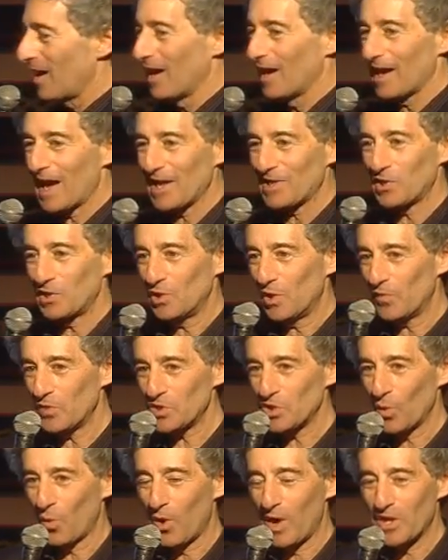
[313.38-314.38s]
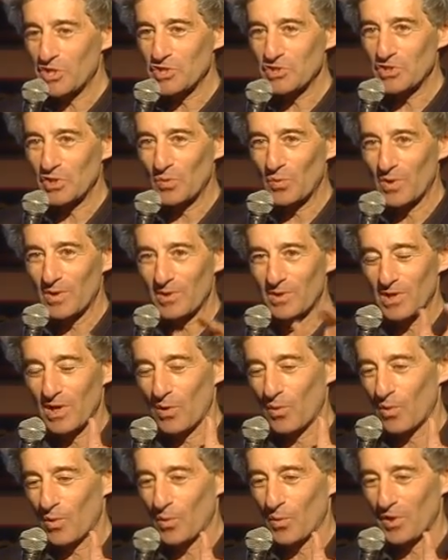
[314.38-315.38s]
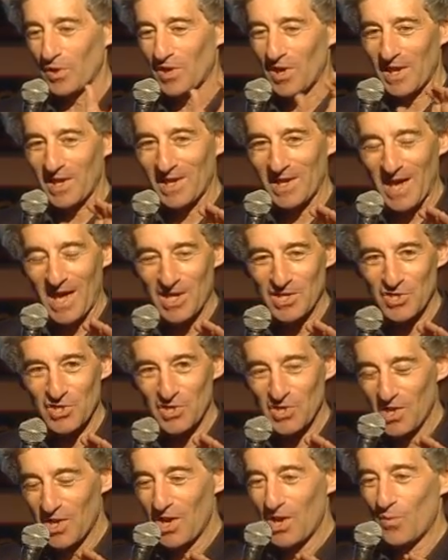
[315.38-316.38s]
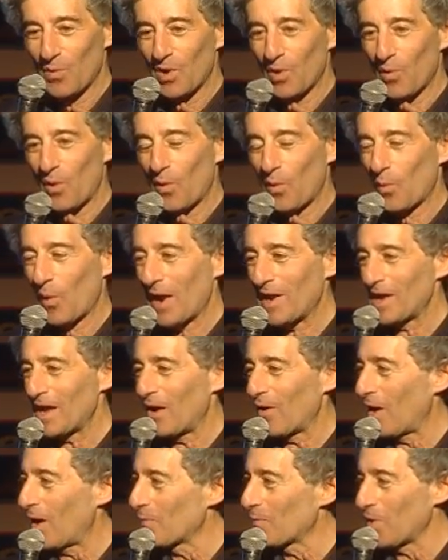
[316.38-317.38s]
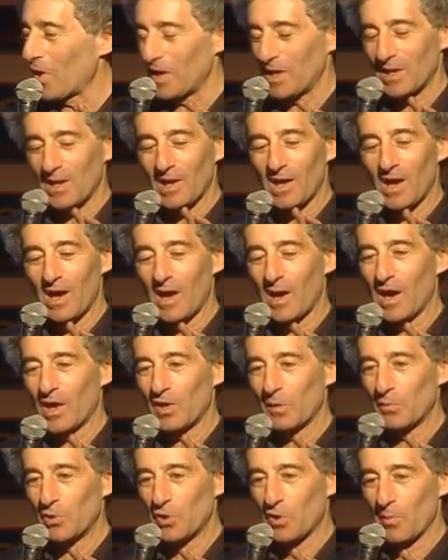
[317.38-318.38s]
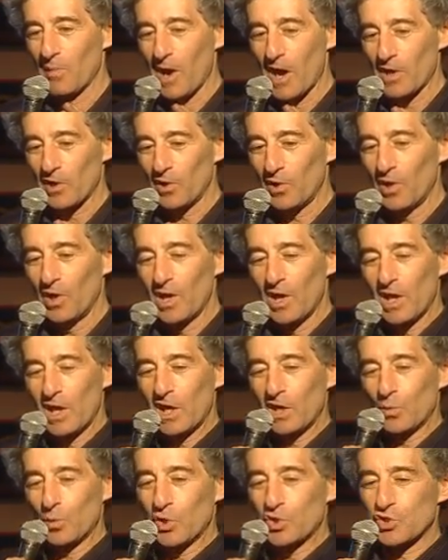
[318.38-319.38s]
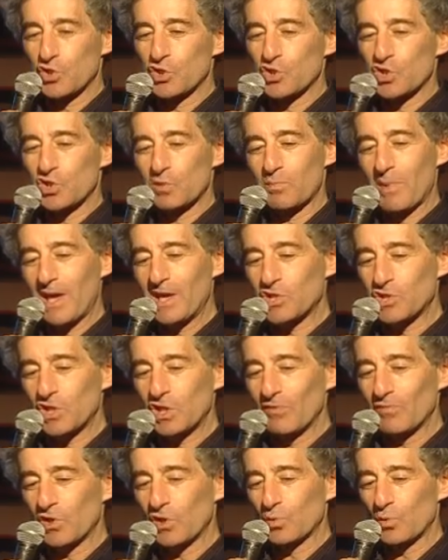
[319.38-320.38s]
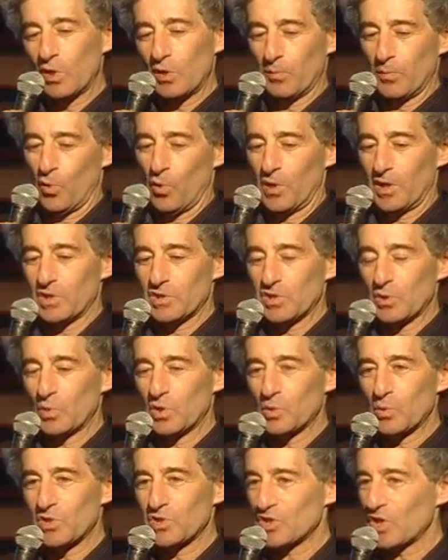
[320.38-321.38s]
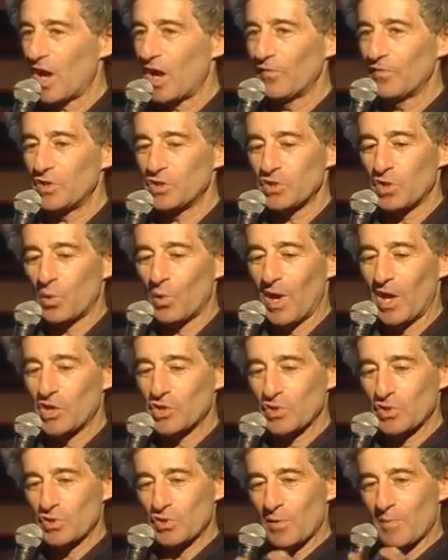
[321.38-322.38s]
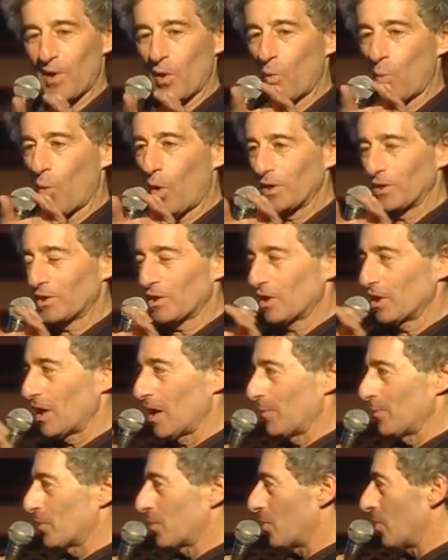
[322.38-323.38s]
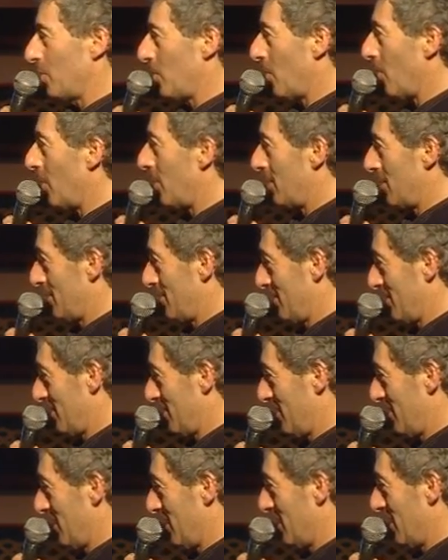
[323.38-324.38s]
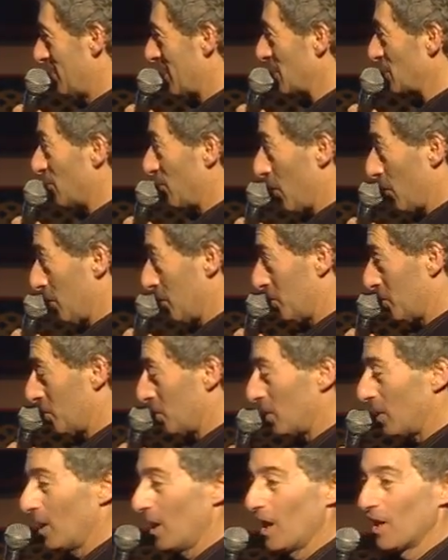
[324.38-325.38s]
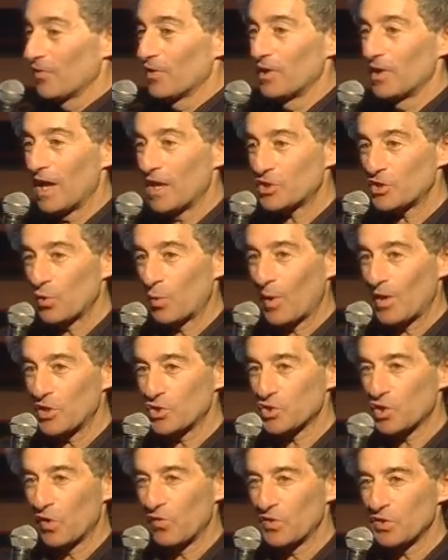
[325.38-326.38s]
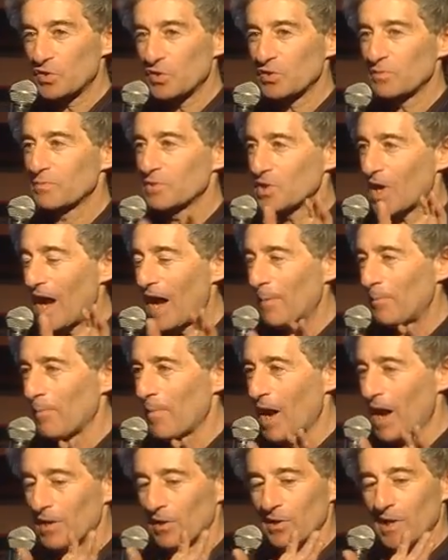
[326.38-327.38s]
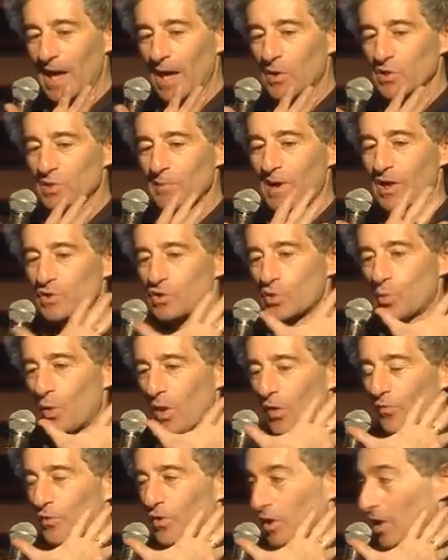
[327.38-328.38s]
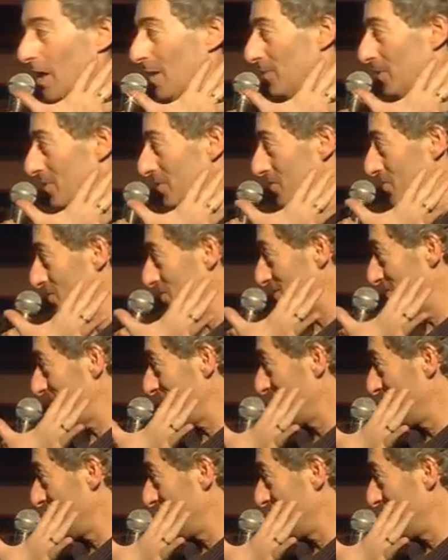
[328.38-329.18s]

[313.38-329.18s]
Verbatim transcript: Uh, at the University of Washington, we're, you know, we're cutting edge. We're, right now, I'm running a computer model in which the spacing of the grid points in which we solve these equations are about one kilometer apart. That's very good. The National Weather Service top model now is about 12 kilometers.